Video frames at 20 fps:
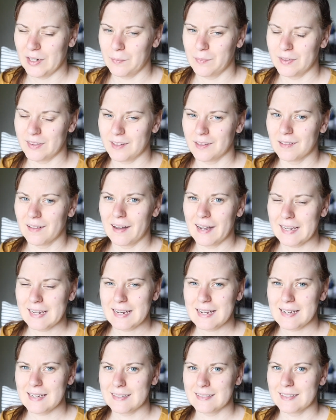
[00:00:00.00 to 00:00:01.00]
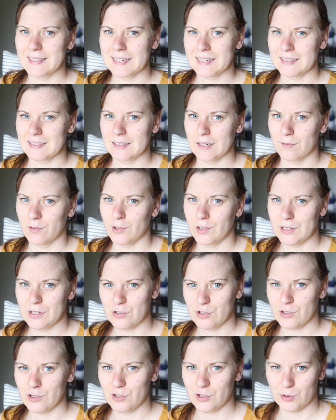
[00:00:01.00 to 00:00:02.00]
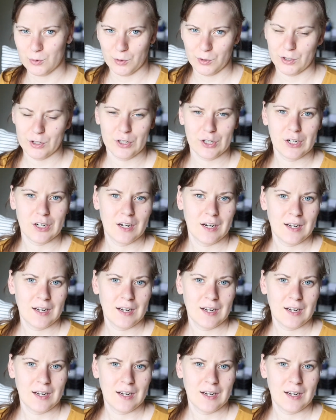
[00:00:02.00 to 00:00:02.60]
but the lining is like several inches shorter